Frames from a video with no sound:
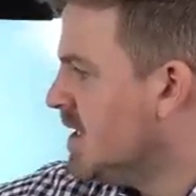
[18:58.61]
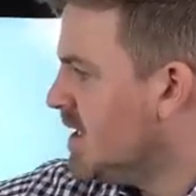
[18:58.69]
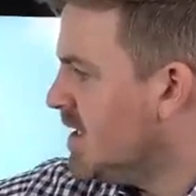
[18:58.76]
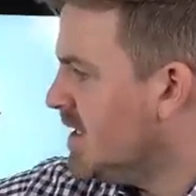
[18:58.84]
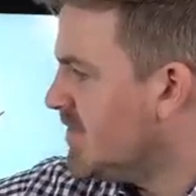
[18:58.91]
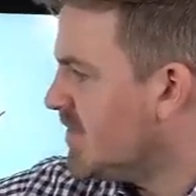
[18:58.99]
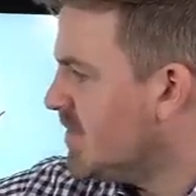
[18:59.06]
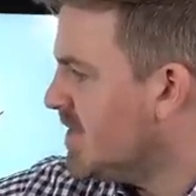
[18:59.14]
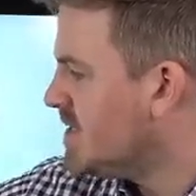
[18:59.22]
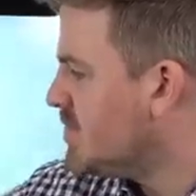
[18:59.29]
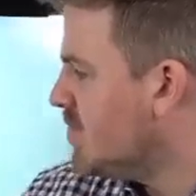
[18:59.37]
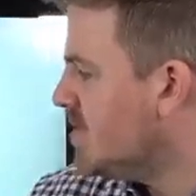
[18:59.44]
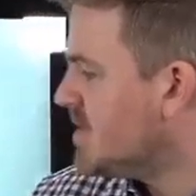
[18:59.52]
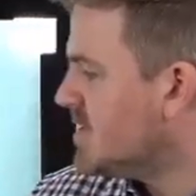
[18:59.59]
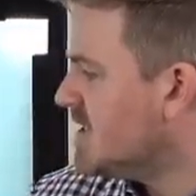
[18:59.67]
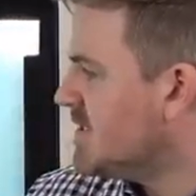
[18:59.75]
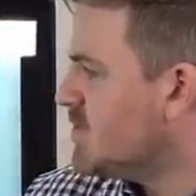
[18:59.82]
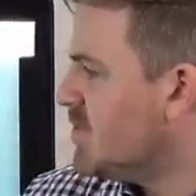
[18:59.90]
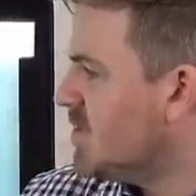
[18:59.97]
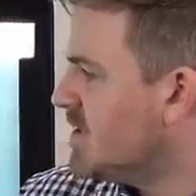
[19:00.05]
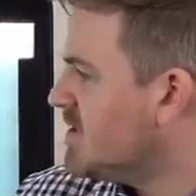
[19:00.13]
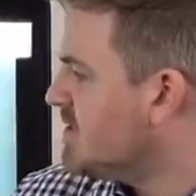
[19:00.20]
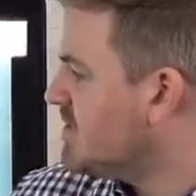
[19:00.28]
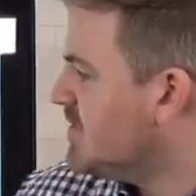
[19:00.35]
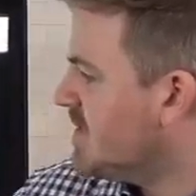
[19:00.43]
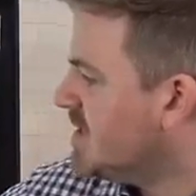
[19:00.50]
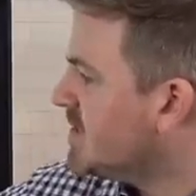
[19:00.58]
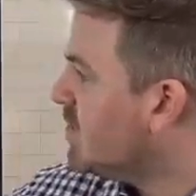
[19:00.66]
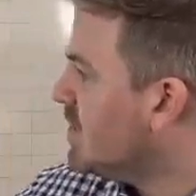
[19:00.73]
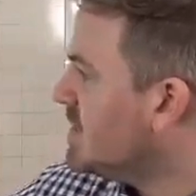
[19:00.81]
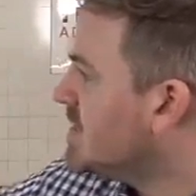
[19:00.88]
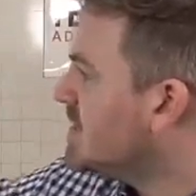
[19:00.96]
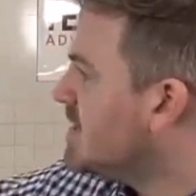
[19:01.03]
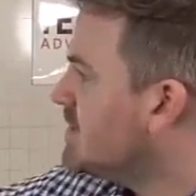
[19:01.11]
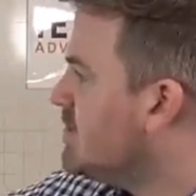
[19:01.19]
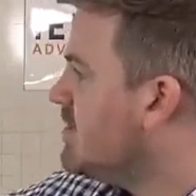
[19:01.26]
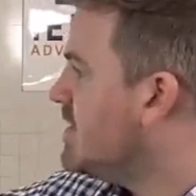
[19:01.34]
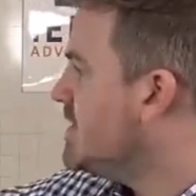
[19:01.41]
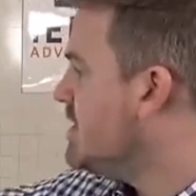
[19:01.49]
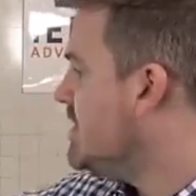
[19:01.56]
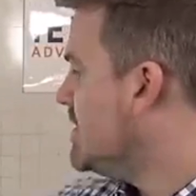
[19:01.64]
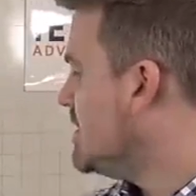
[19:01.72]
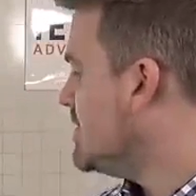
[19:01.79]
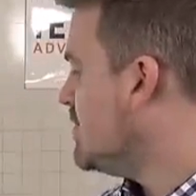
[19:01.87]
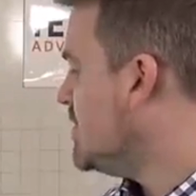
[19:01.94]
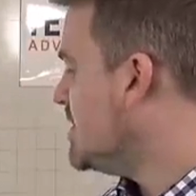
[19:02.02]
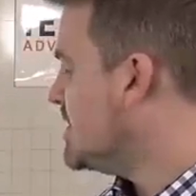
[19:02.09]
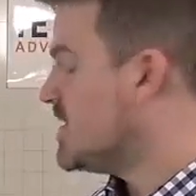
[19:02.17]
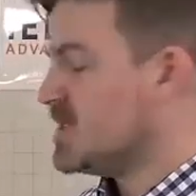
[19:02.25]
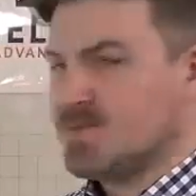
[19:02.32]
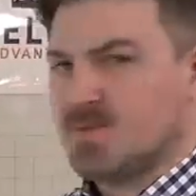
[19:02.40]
and then from this point to this point, this point to this point, and this point to this